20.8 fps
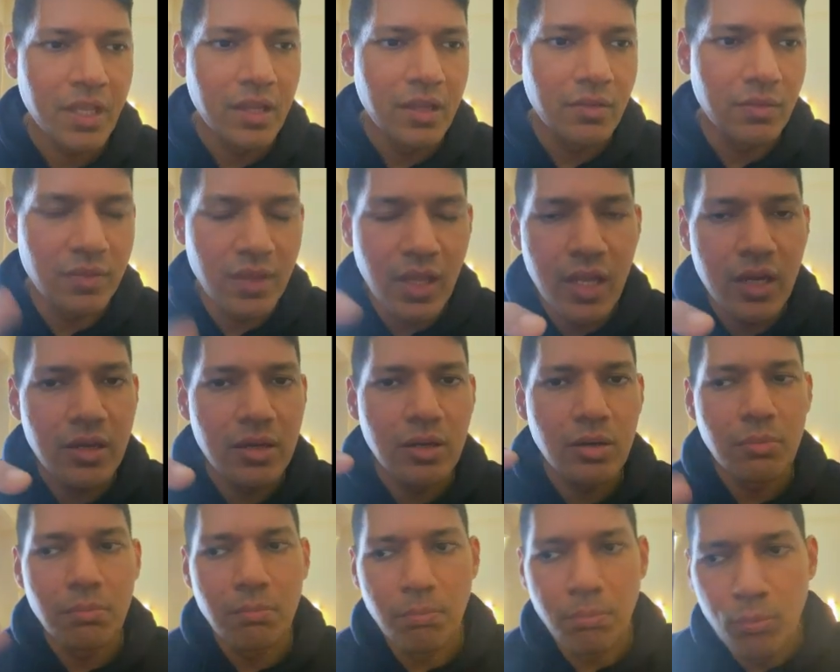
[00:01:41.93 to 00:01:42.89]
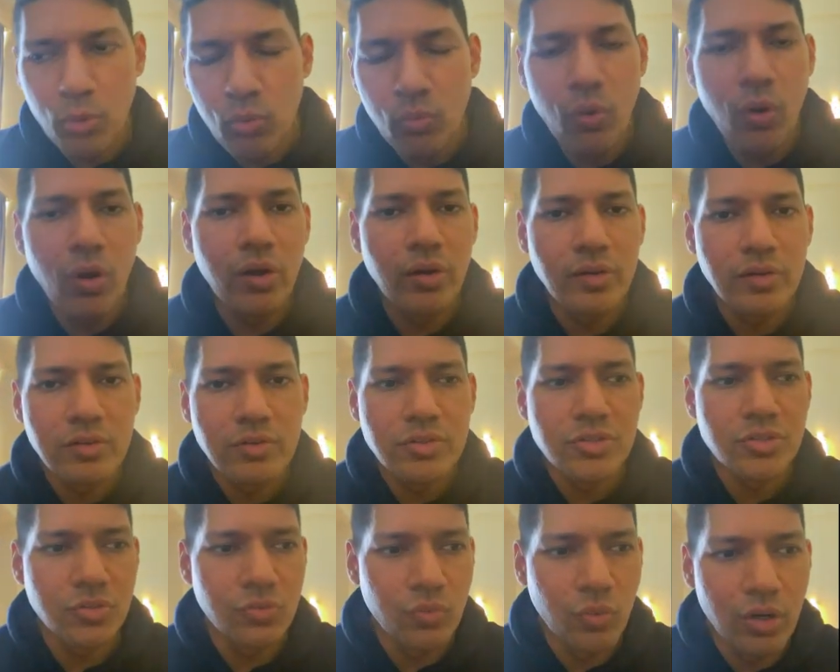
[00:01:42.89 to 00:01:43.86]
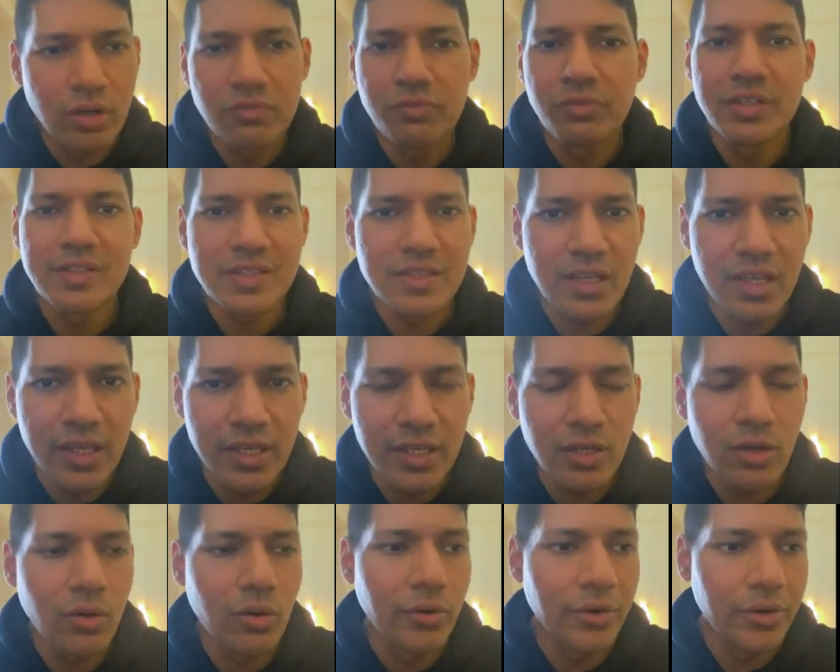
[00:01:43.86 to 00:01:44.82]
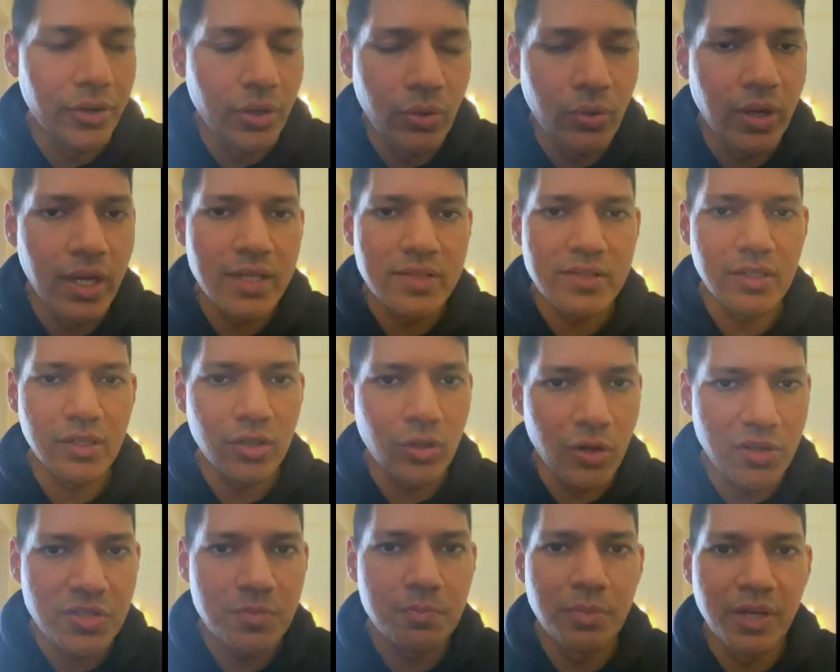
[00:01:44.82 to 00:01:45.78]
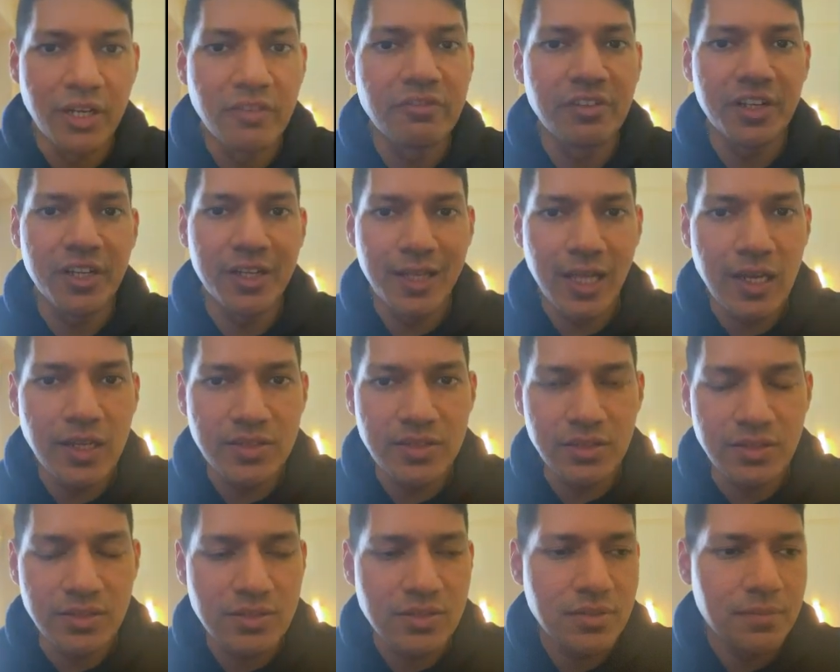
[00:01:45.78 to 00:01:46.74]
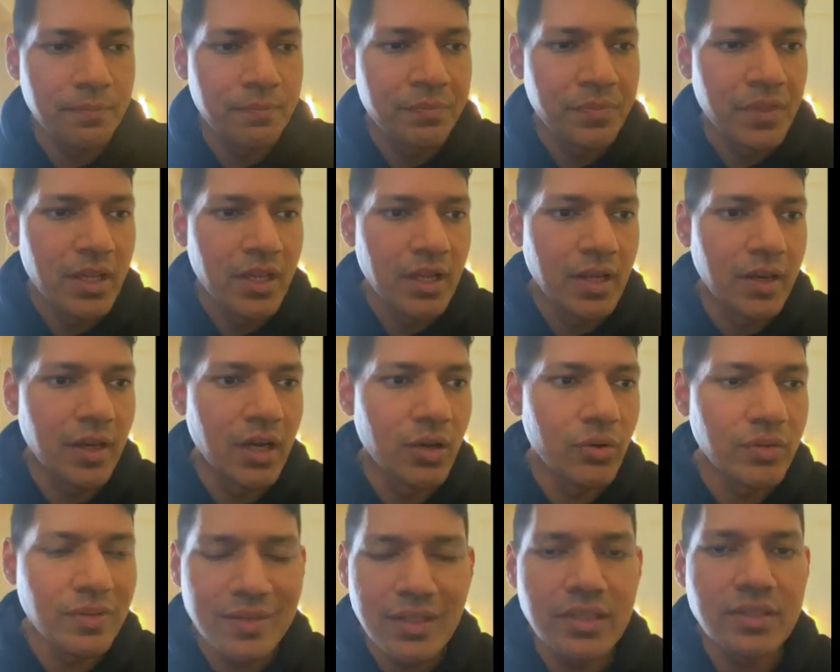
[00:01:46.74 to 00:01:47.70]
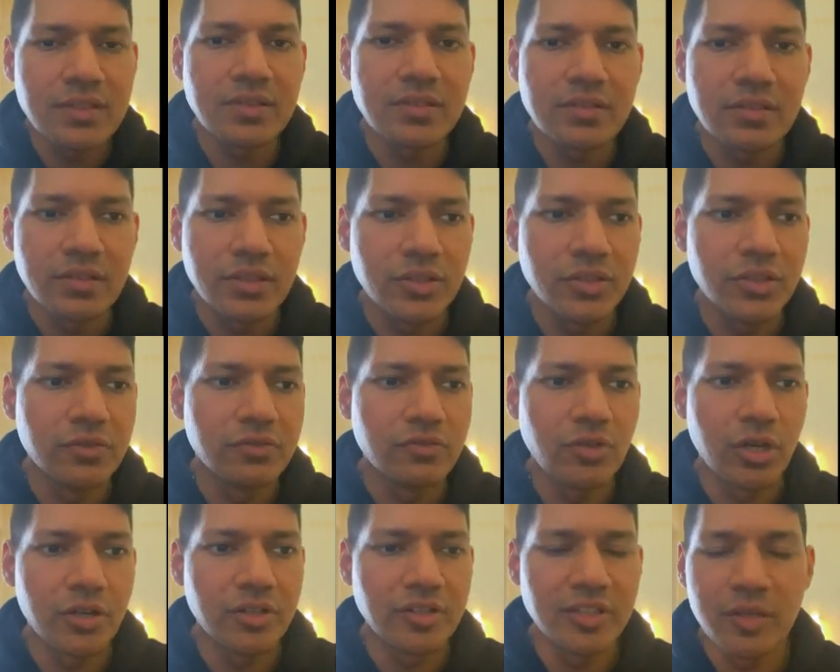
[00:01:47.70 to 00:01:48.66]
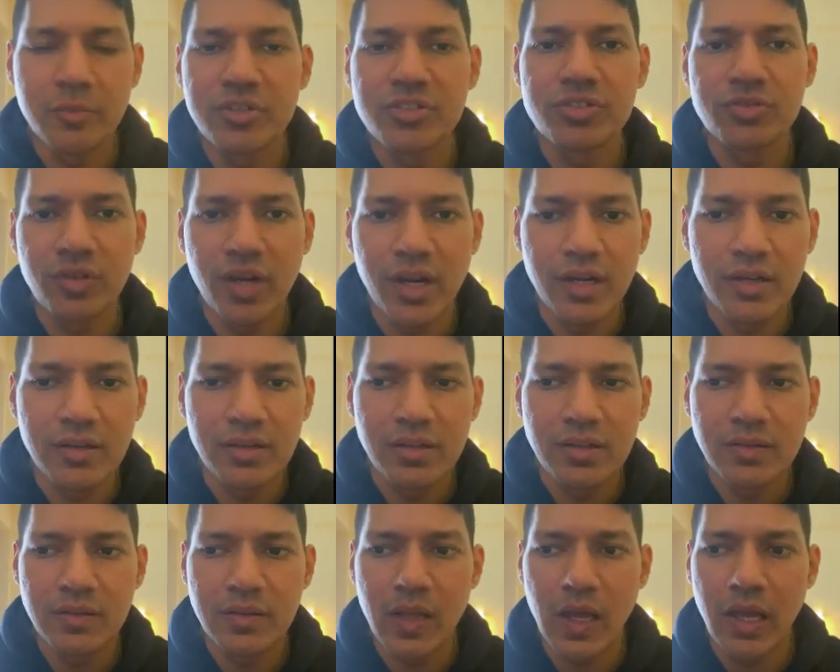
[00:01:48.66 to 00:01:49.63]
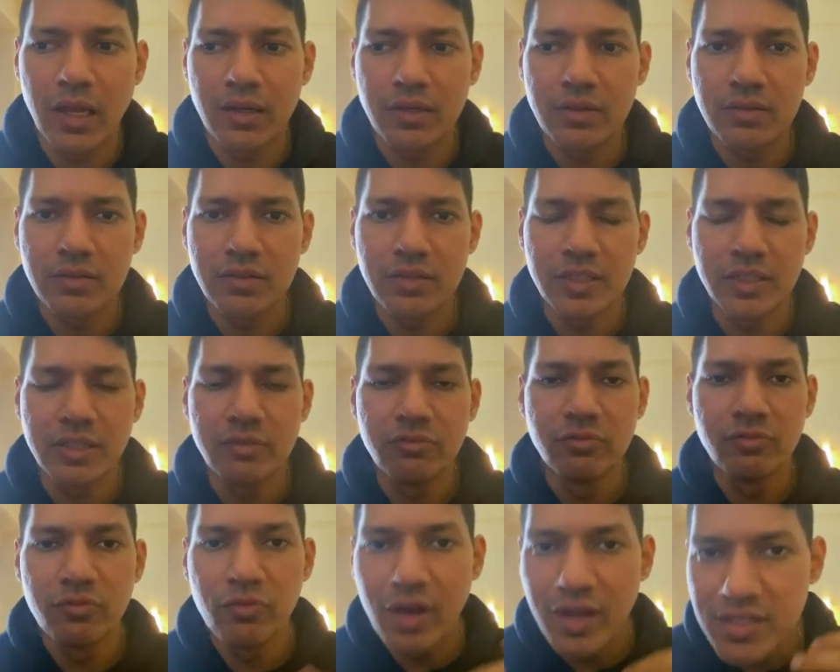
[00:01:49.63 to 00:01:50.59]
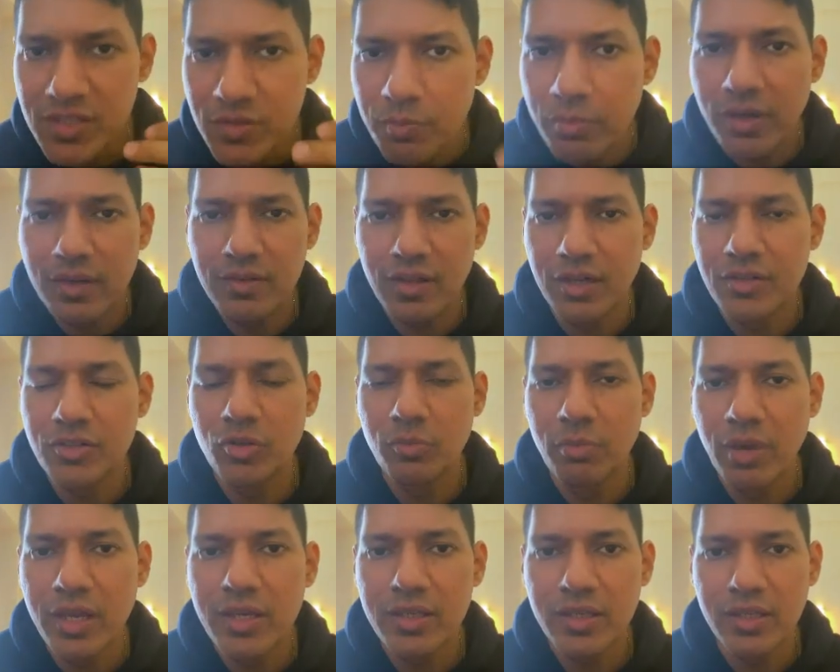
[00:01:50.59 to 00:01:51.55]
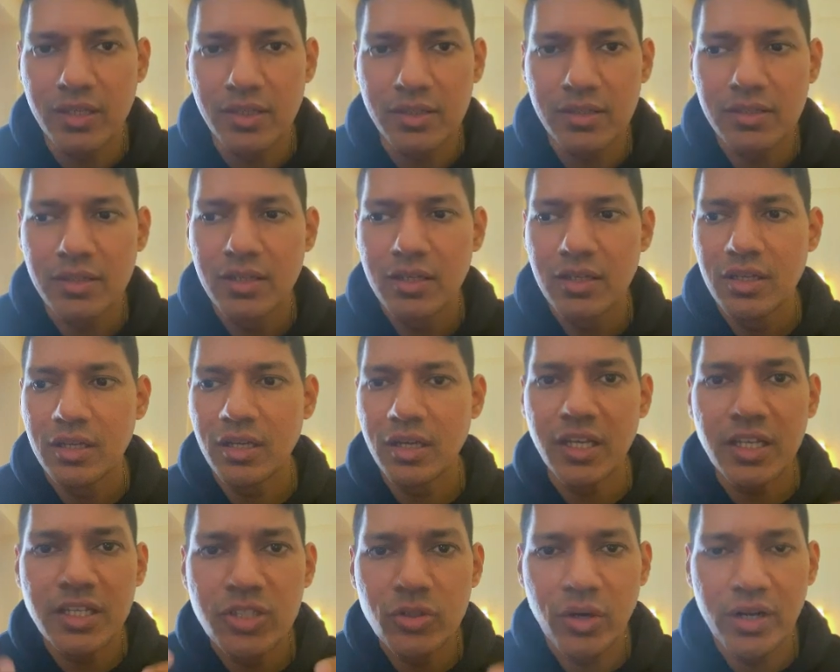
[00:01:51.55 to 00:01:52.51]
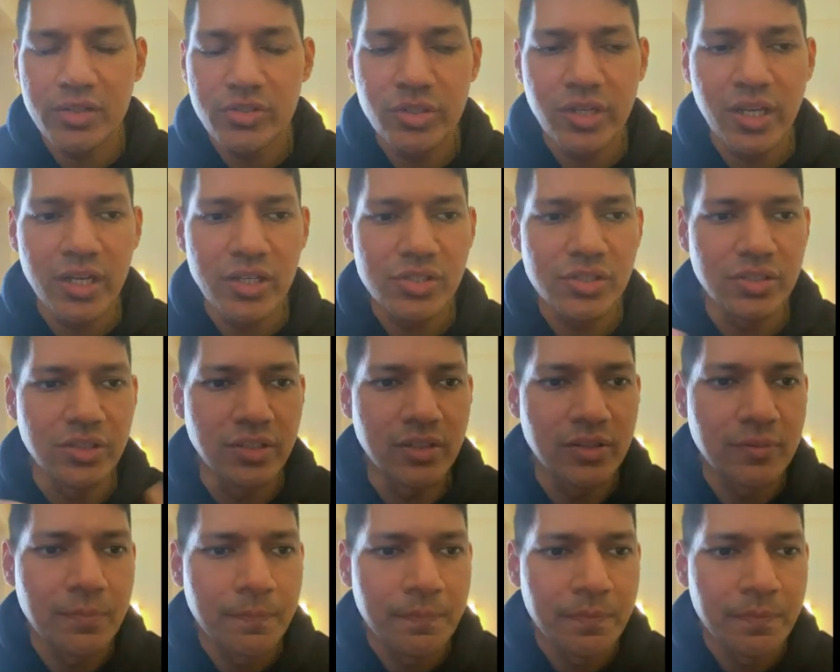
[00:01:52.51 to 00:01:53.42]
Then move on to what we say or know as the cost-benefit analysis. Now in this, you've got to demonstrate that the investment that you're making in your education